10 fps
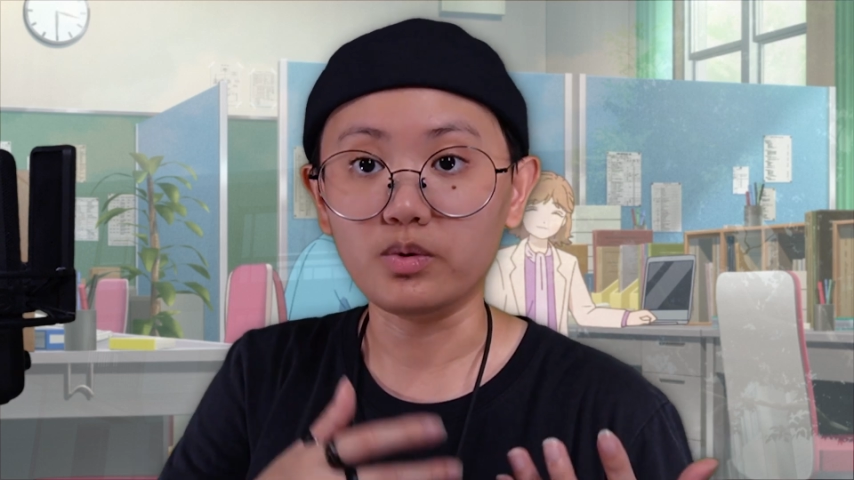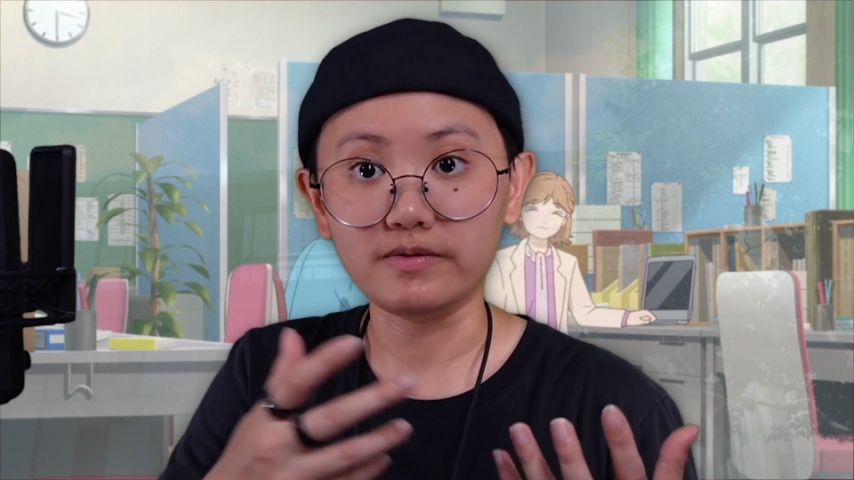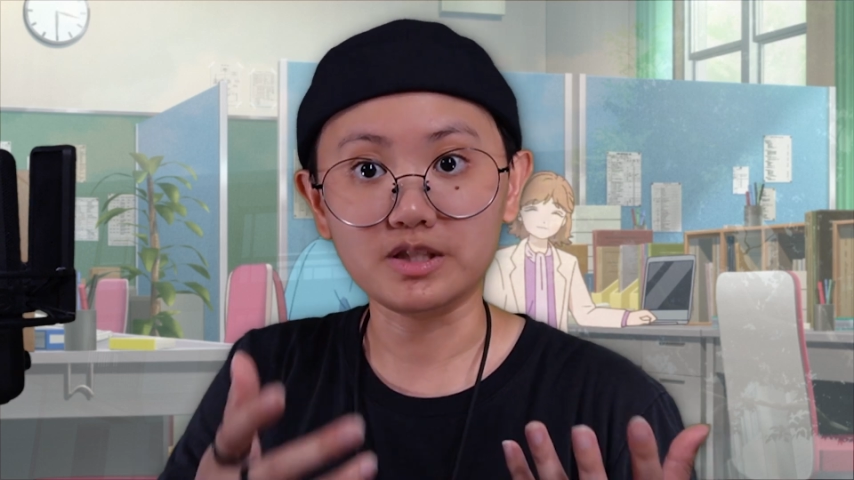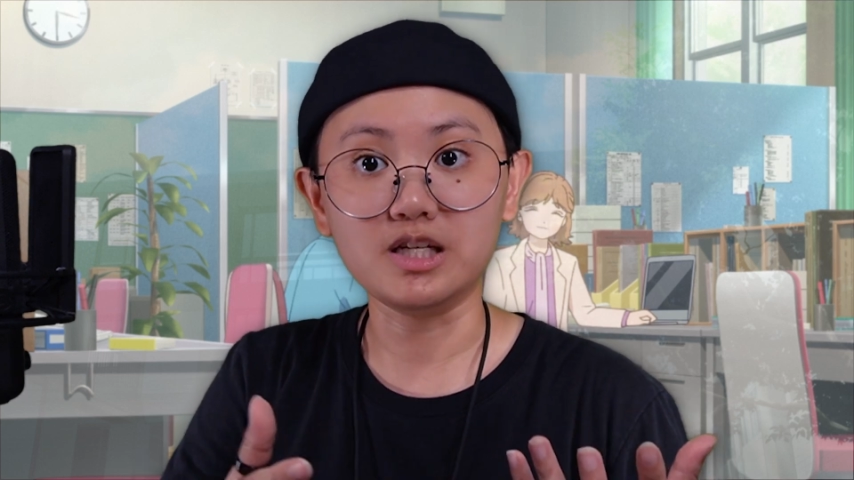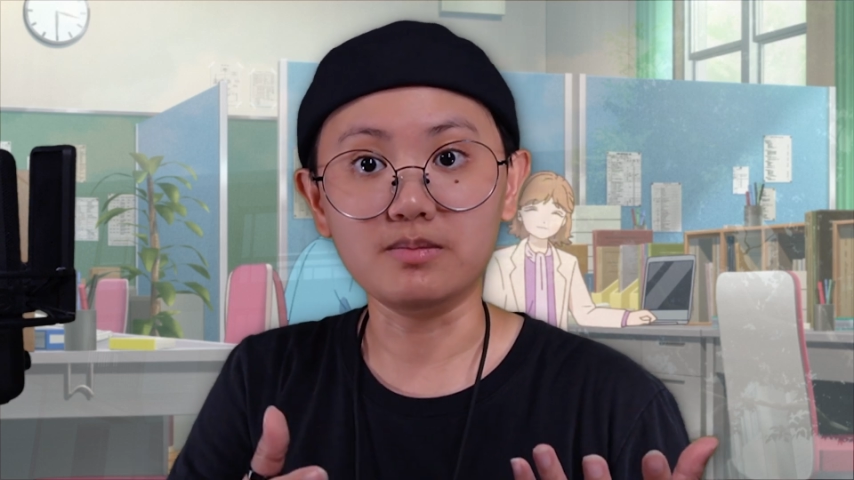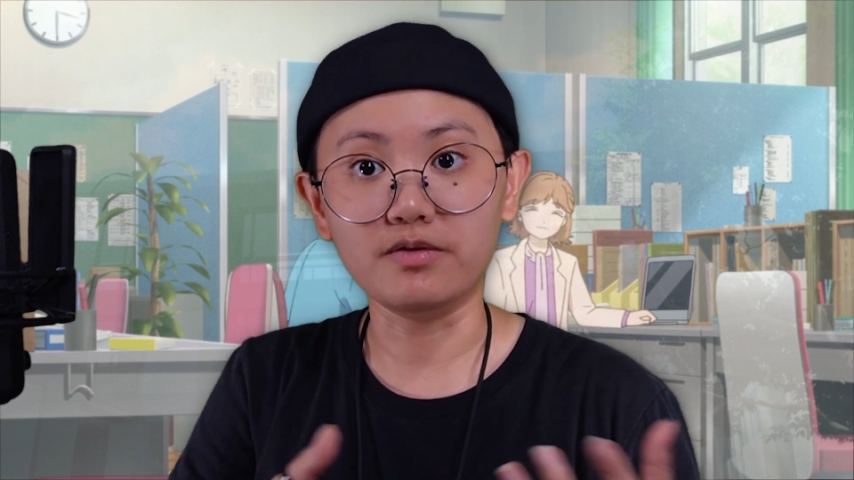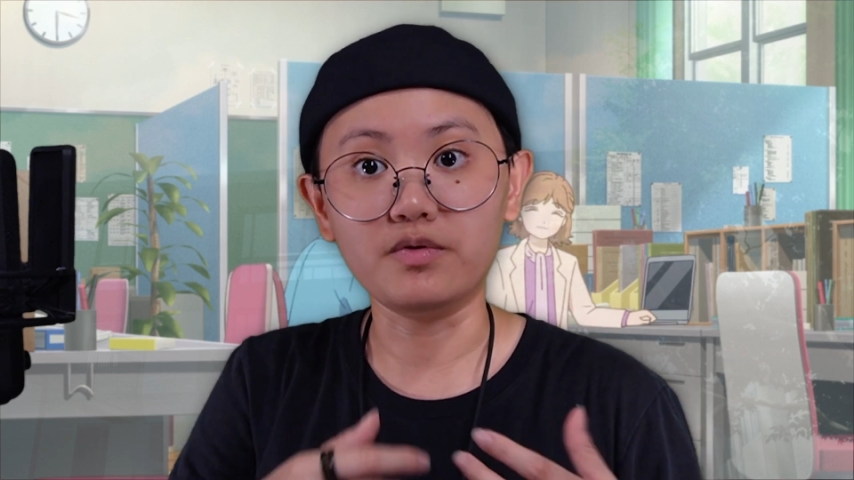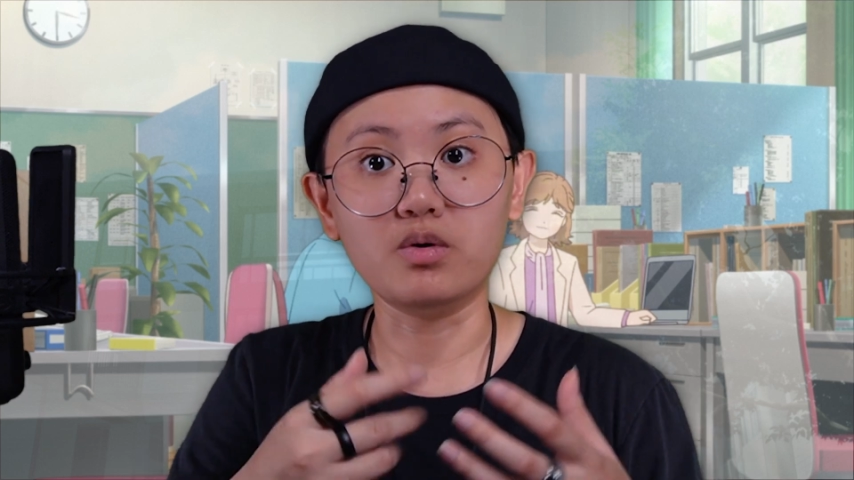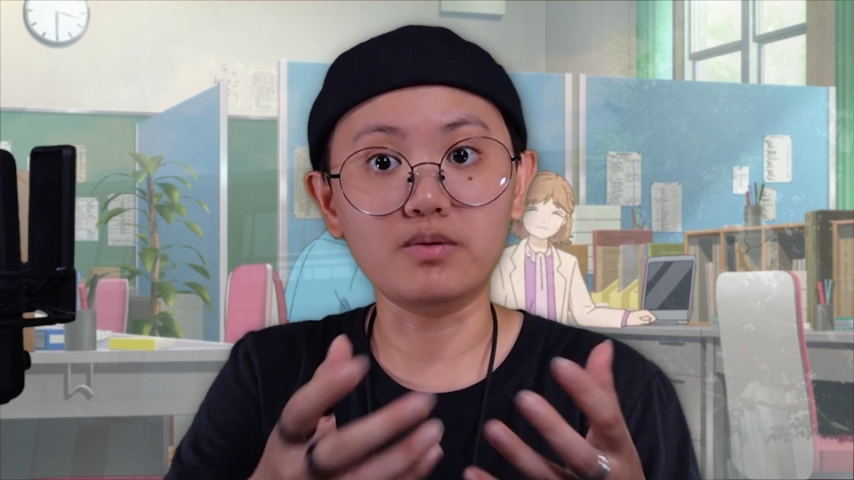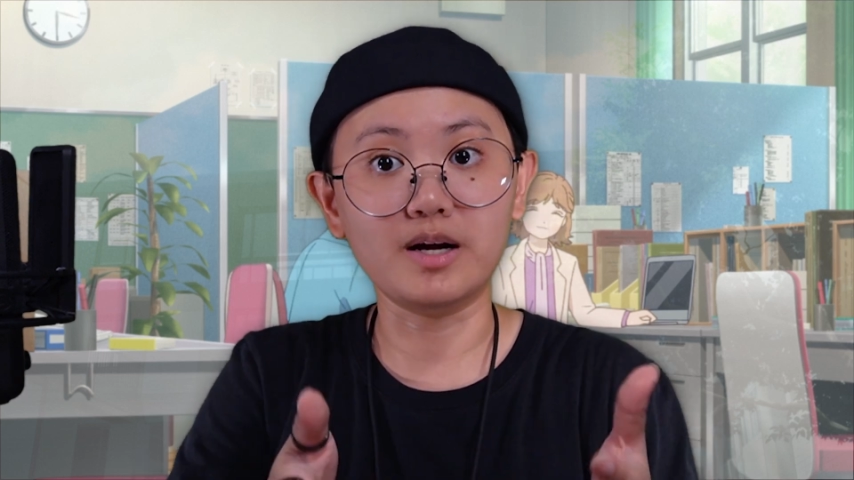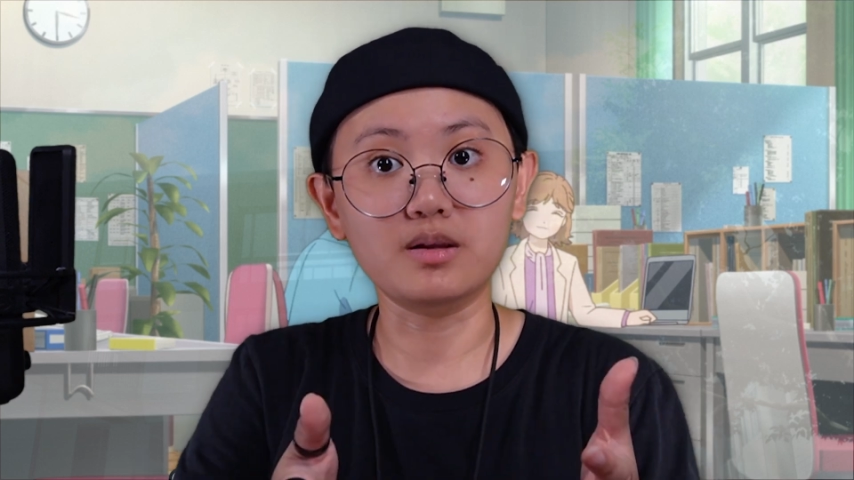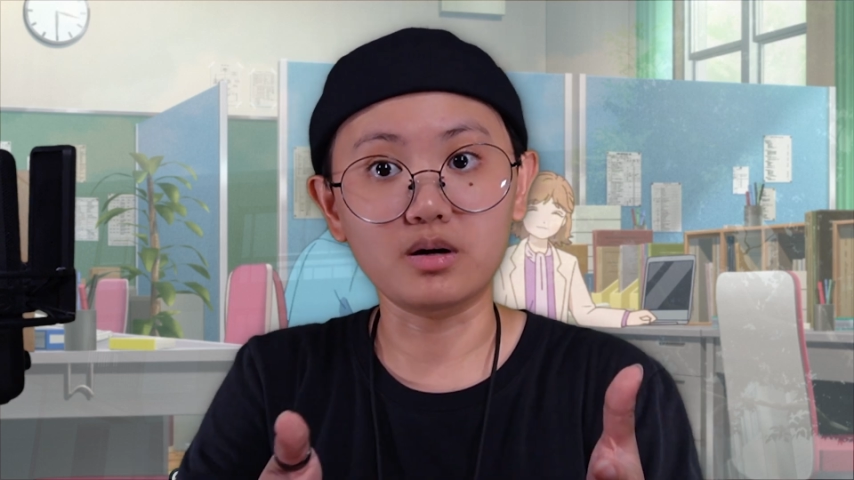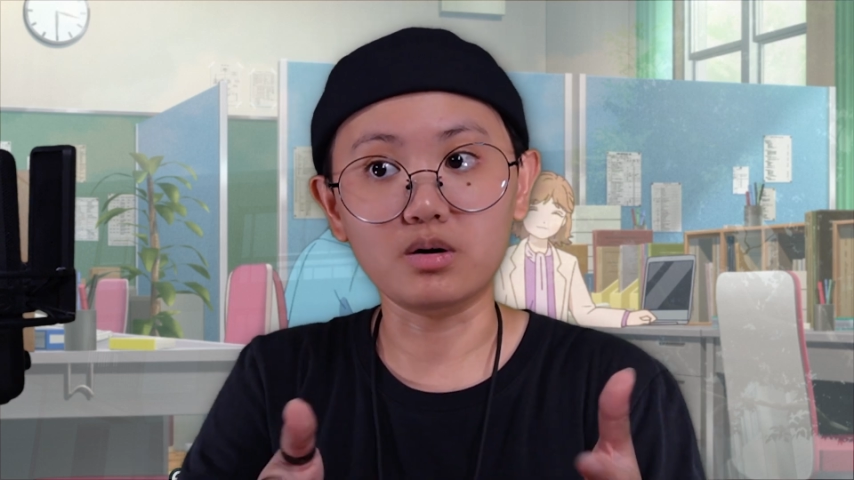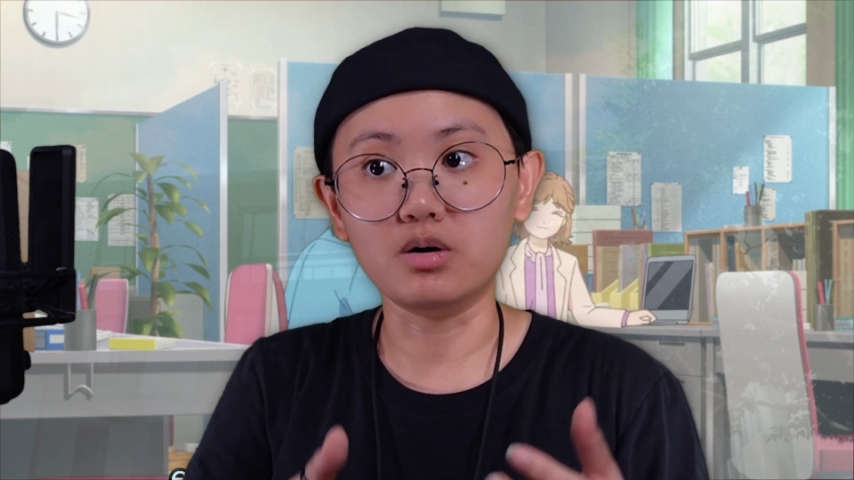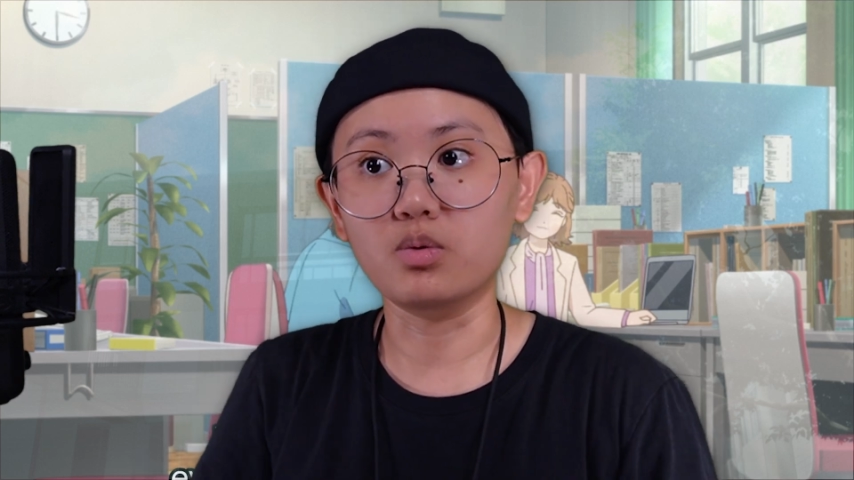we've seen before, right? The
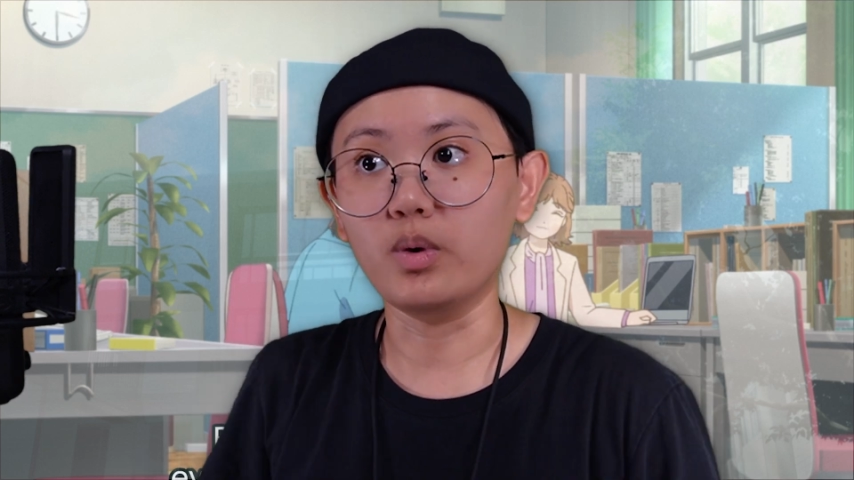girl